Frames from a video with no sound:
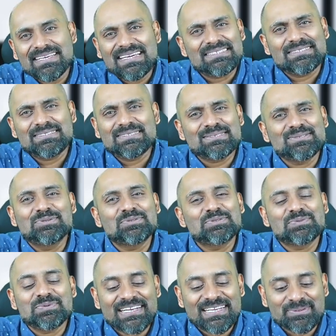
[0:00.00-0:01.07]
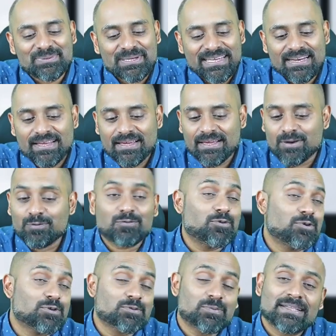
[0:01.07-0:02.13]
Day just goes very quickly. And of
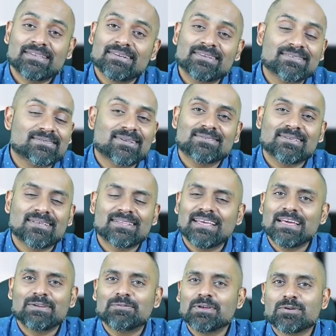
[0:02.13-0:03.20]
course, when the results are there,